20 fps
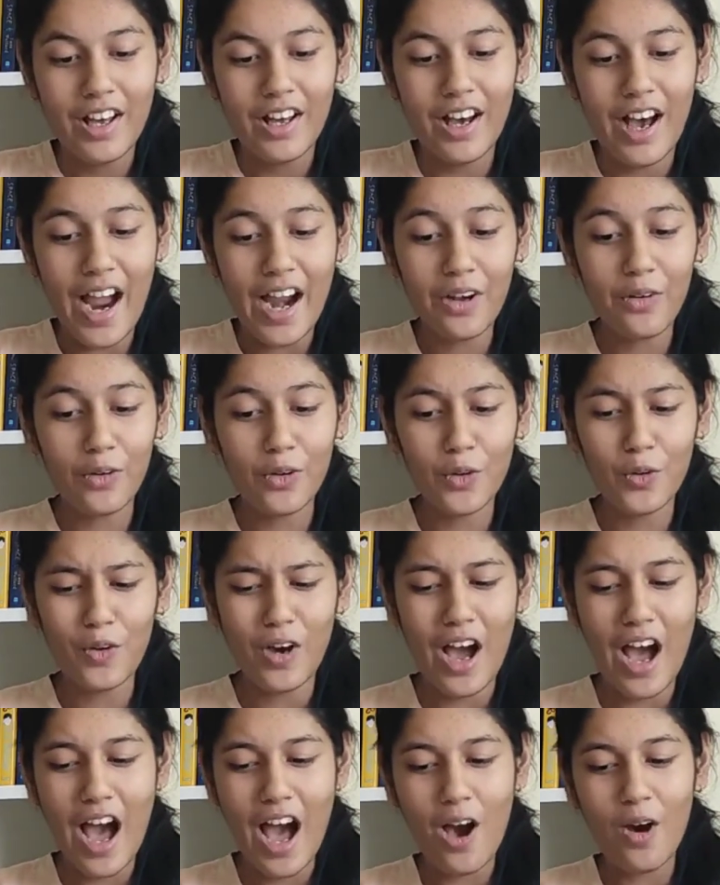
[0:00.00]
uh, i don't know
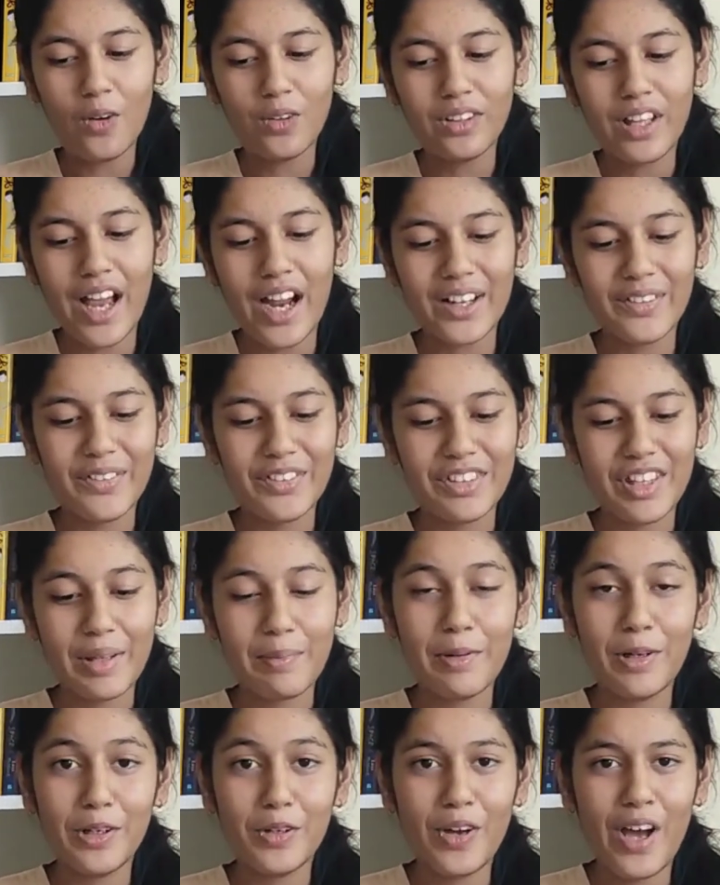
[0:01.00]
how that was
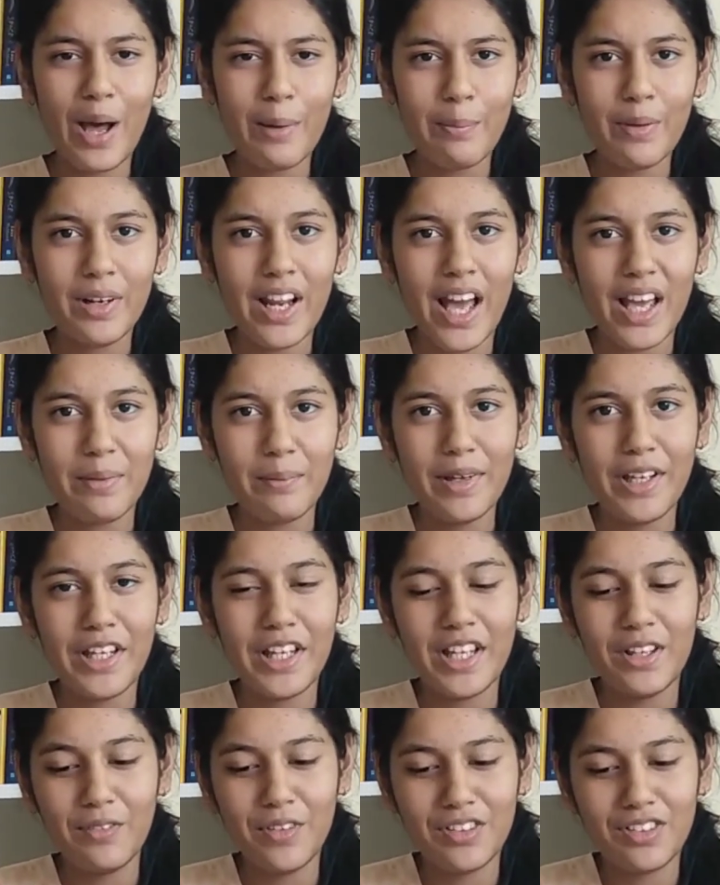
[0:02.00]
able to happen i mean
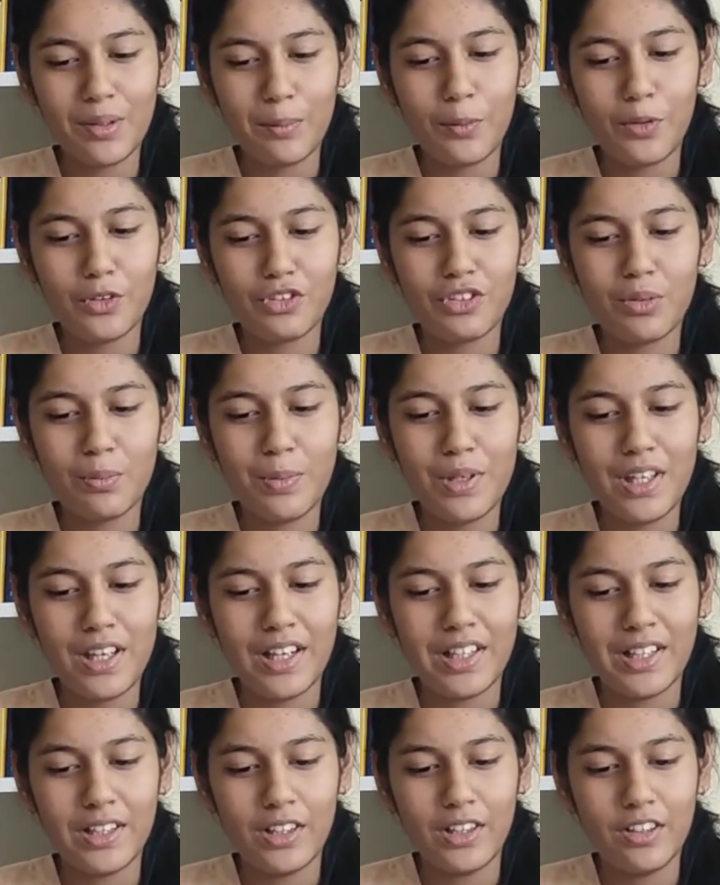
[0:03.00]
he was supposed to be
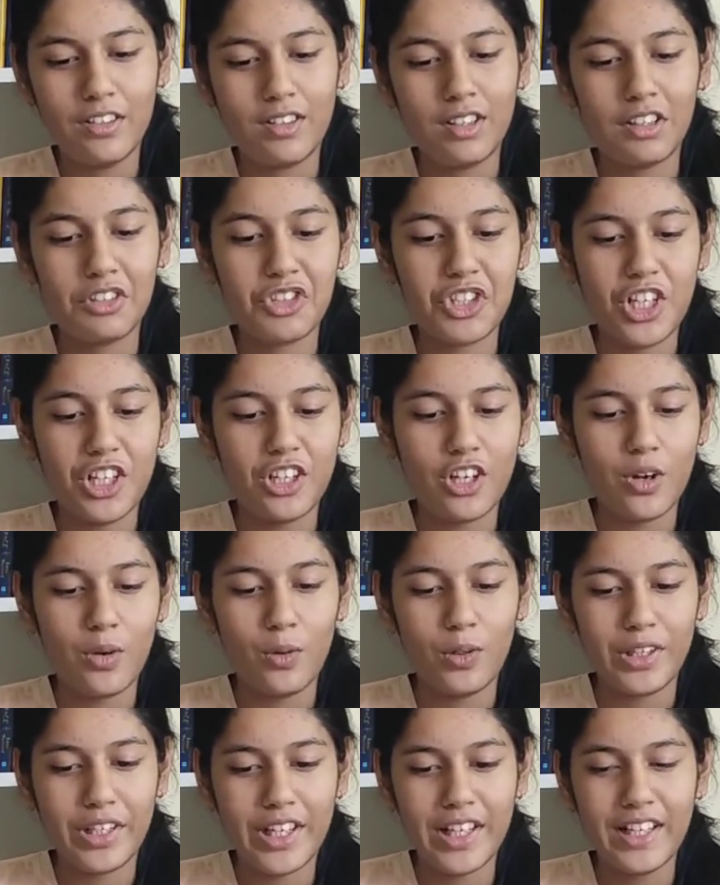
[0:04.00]
a 16 year
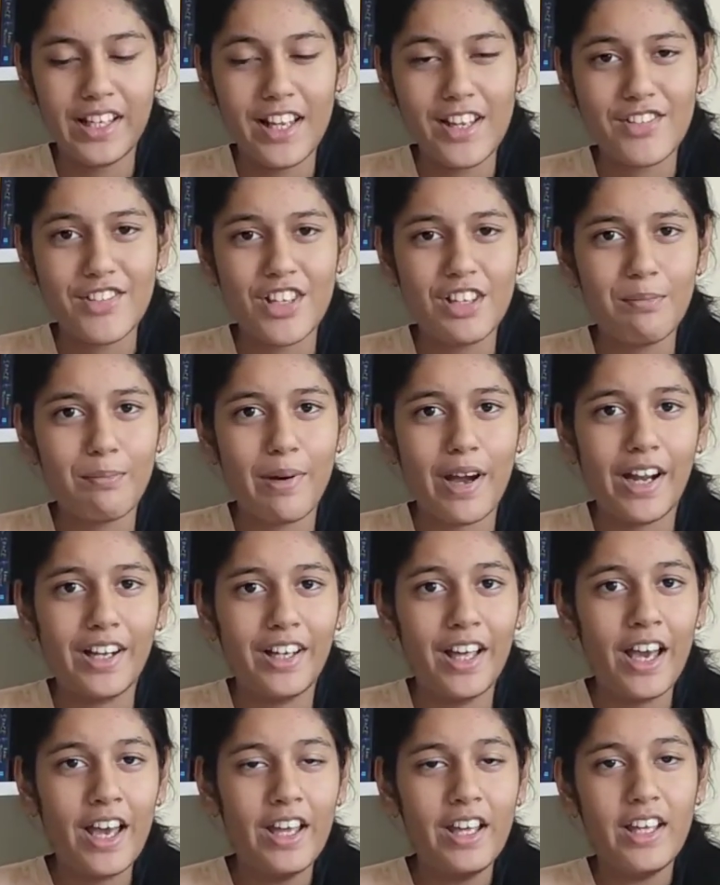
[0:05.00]
old teenager but
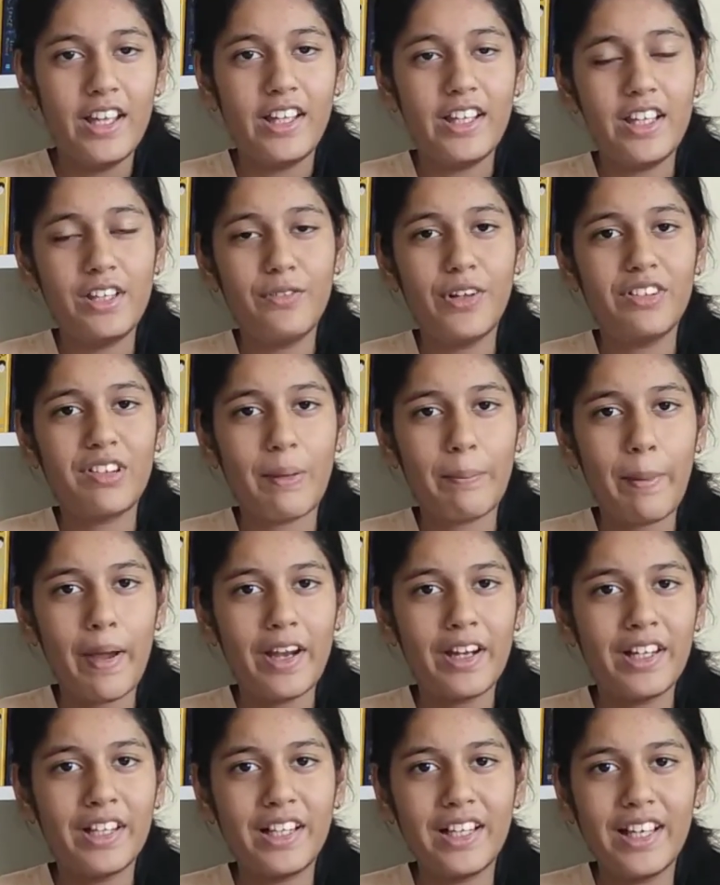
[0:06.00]
he was
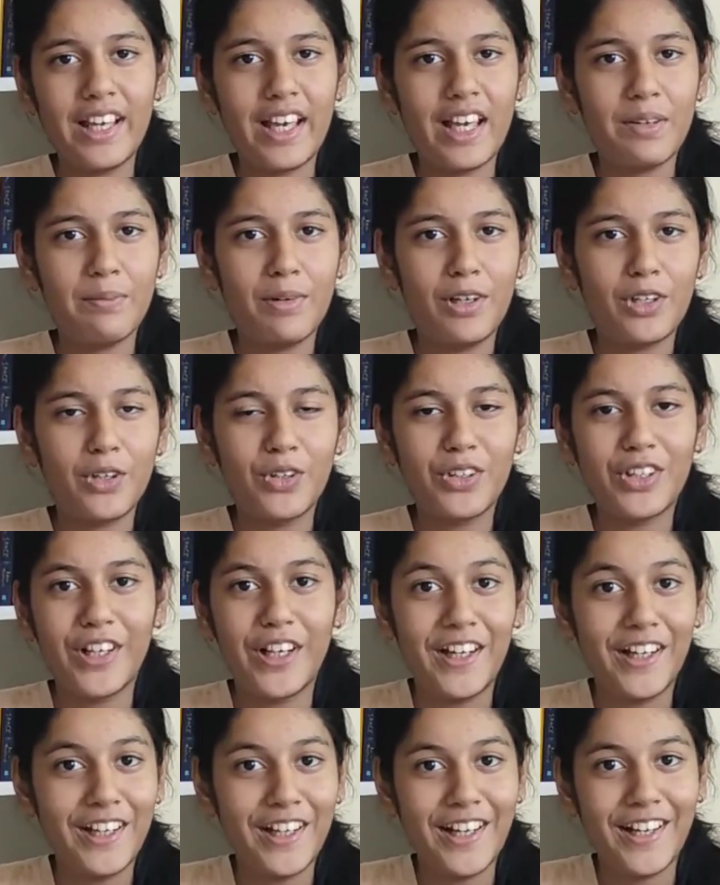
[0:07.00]
apparently able to
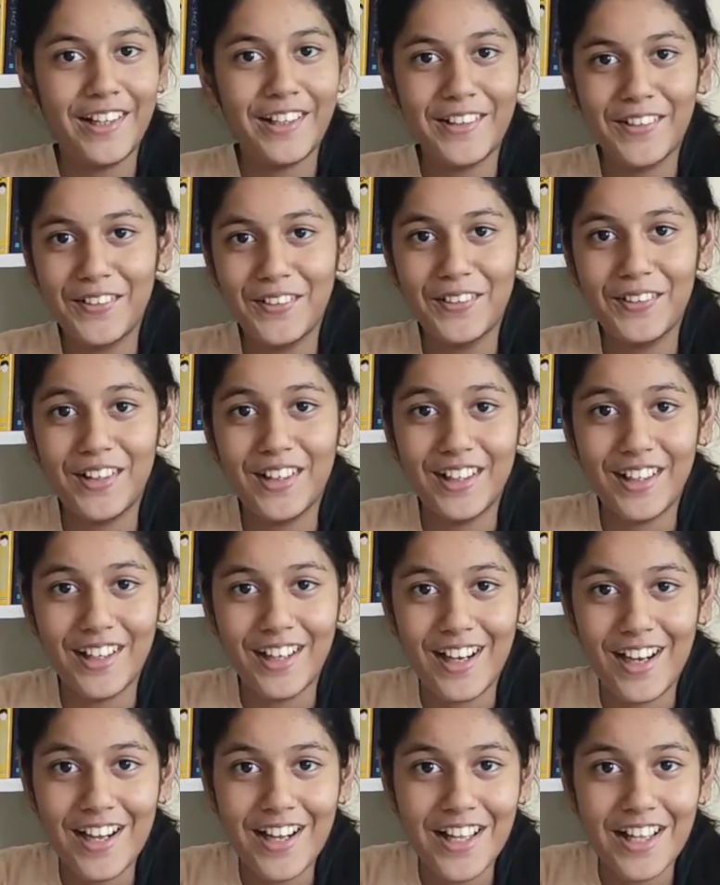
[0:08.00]
turn into
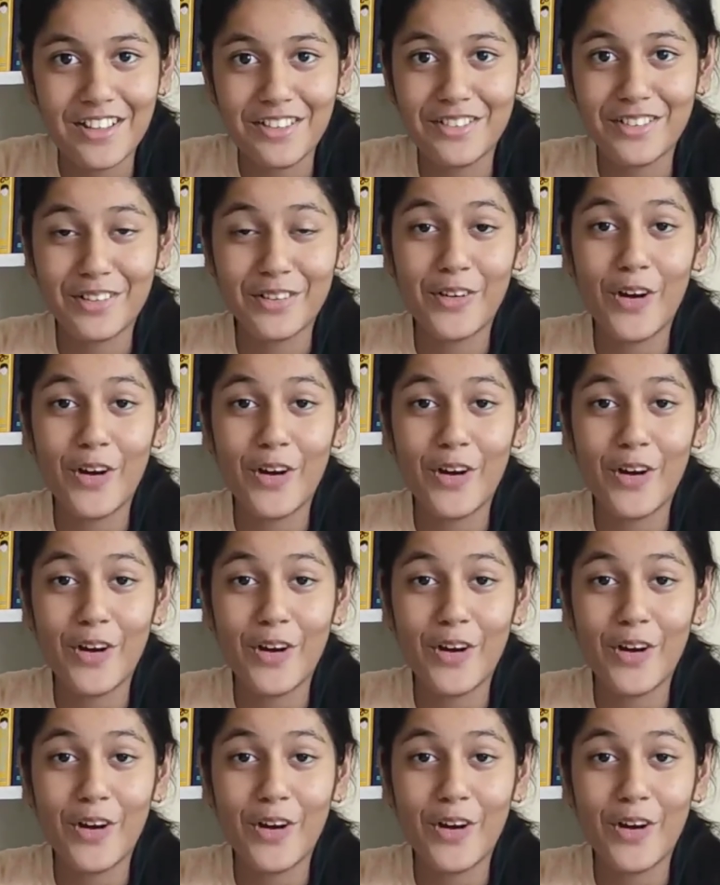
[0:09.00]
uh, his